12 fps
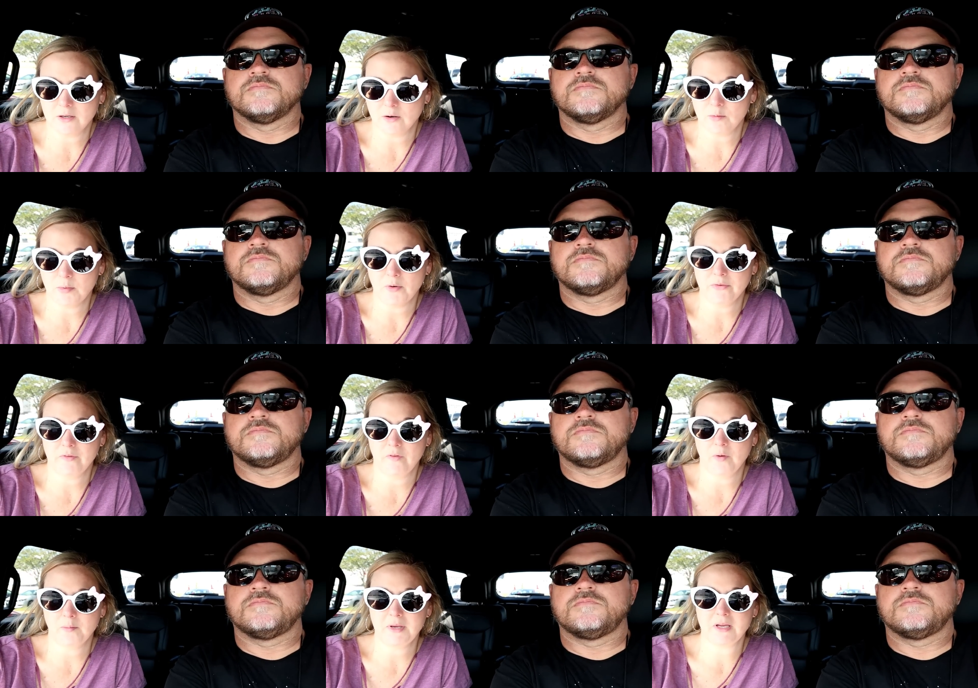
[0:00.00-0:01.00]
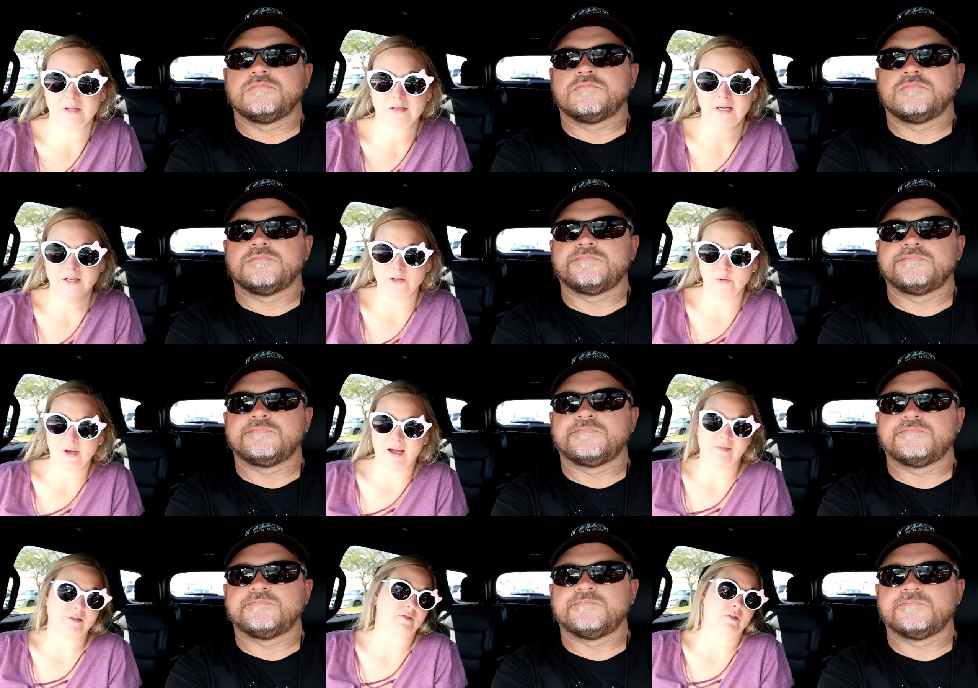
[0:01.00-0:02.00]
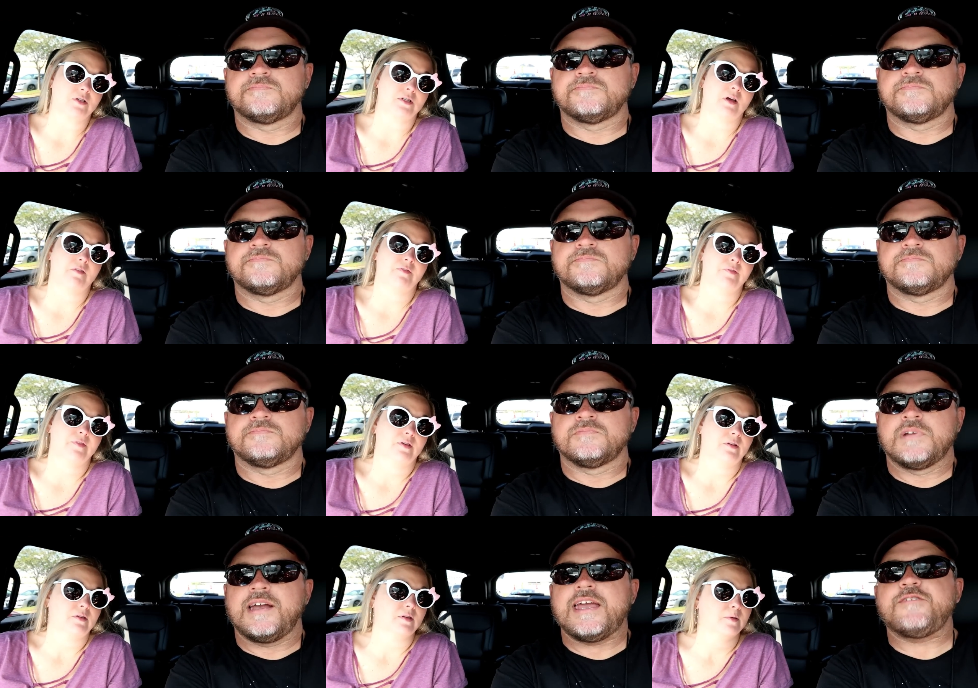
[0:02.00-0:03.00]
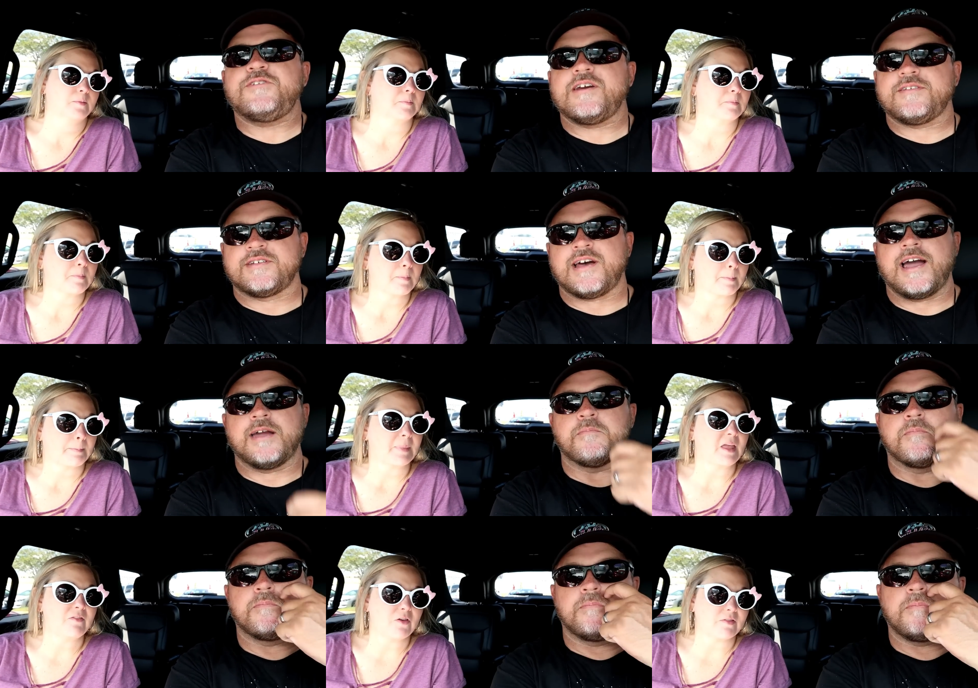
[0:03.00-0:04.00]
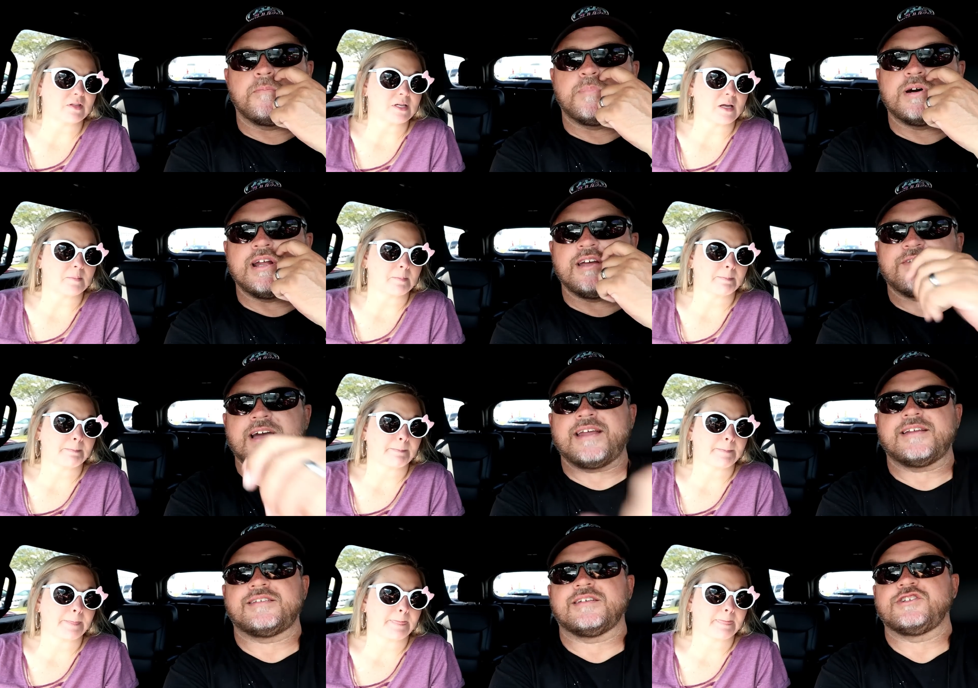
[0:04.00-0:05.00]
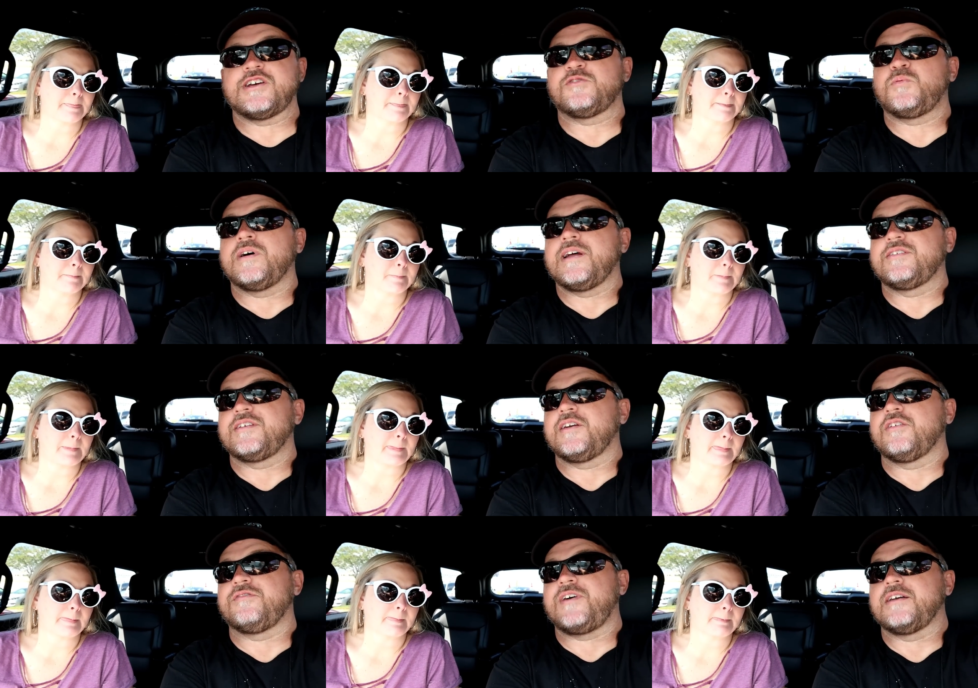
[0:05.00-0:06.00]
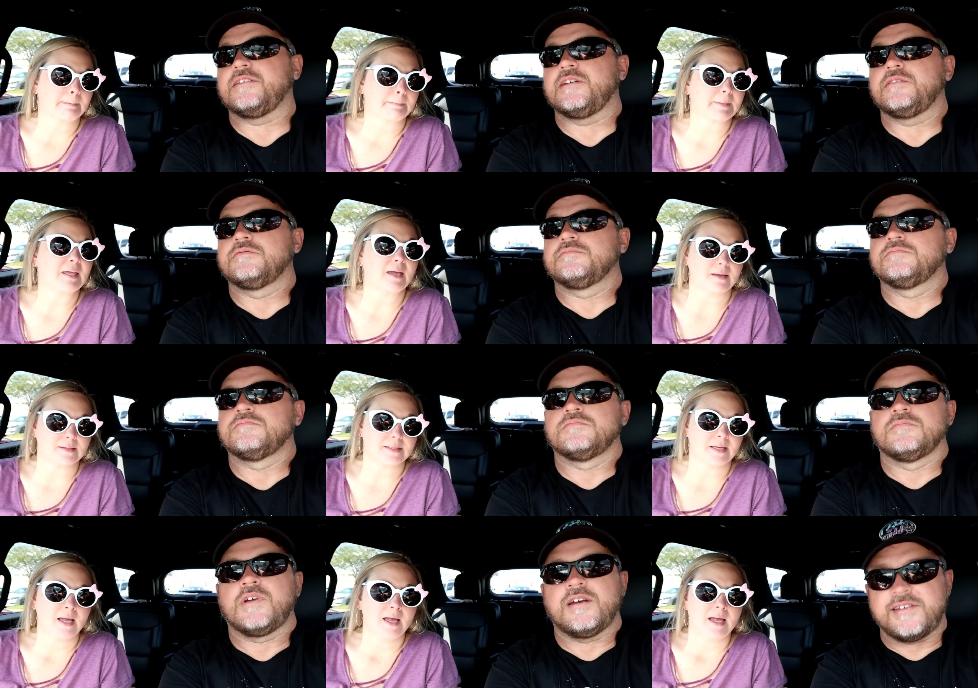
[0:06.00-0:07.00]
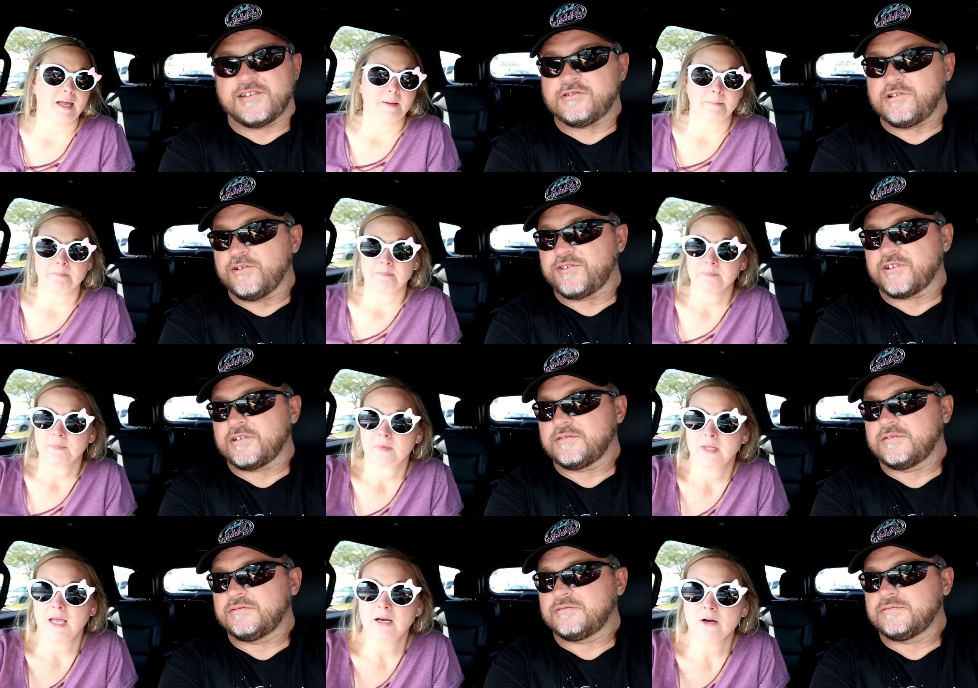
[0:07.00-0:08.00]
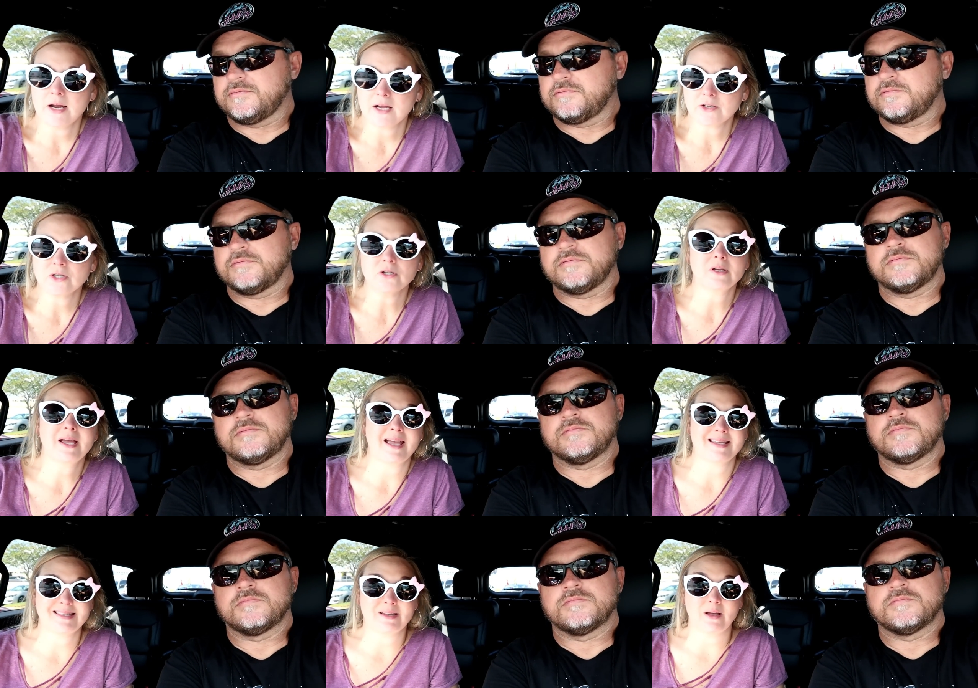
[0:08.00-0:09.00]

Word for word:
Speaker 1: to go to both of them because they do have different stuff.
Speaker 2: If you have the time. If you have time. But if I had to suggest one, I'd say go to Vineland. Yes. Because it's closer.
Speaker 1: International has